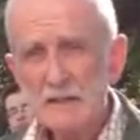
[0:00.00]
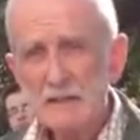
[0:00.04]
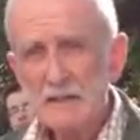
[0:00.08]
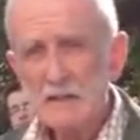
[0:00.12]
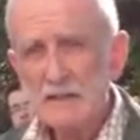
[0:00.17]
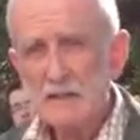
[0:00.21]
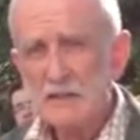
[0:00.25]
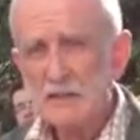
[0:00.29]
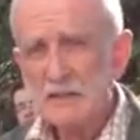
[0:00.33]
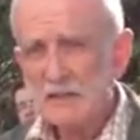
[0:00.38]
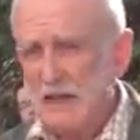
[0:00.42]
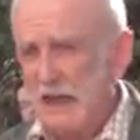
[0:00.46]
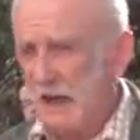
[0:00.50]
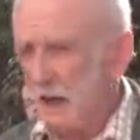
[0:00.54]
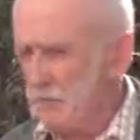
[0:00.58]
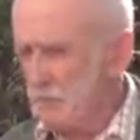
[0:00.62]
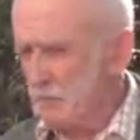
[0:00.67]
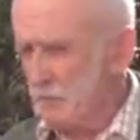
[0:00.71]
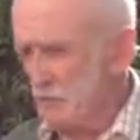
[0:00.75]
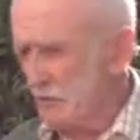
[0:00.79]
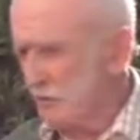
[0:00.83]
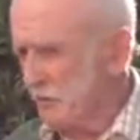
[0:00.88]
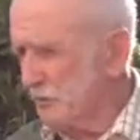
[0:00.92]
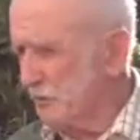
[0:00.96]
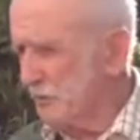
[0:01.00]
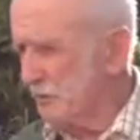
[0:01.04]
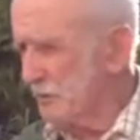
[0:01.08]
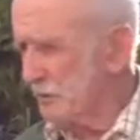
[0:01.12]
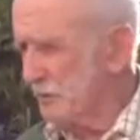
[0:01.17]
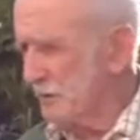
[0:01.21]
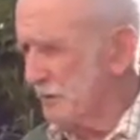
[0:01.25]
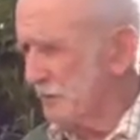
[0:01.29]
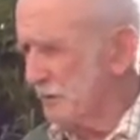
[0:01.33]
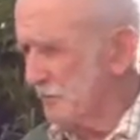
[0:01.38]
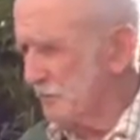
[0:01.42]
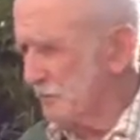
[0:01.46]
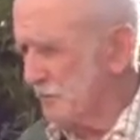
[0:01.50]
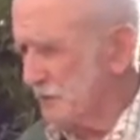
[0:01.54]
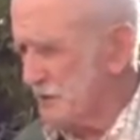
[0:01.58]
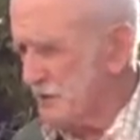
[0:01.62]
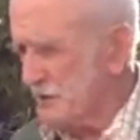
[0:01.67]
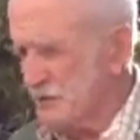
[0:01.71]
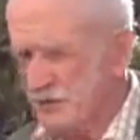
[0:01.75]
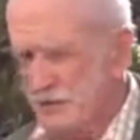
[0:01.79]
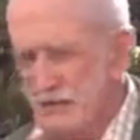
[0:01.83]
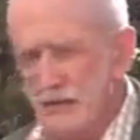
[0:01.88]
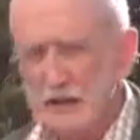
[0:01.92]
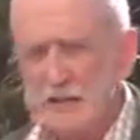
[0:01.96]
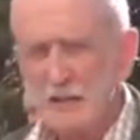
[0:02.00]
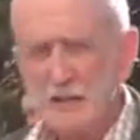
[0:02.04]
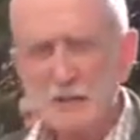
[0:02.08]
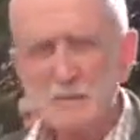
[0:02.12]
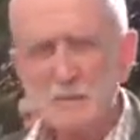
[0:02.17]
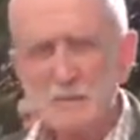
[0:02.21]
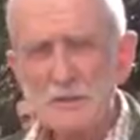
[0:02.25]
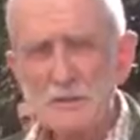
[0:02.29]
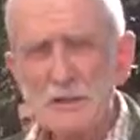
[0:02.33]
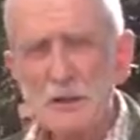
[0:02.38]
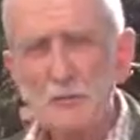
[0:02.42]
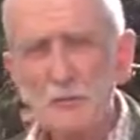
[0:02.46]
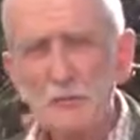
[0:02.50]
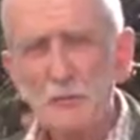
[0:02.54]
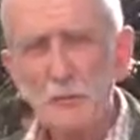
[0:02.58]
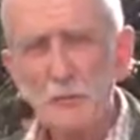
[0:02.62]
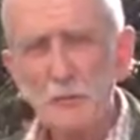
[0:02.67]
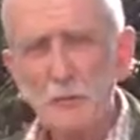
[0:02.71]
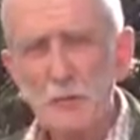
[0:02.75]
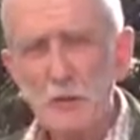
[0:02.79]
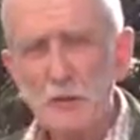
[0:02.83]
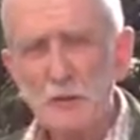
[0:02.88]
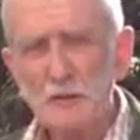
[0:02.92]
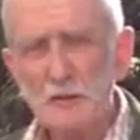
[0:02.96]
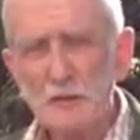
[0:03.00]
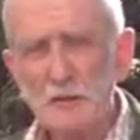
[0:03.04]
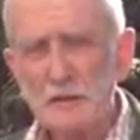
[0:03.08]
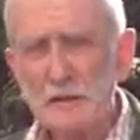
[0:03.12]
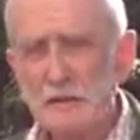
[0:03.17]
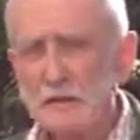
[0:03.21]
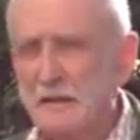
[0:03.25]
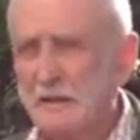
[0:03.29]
he's absolutely beside himself with worry.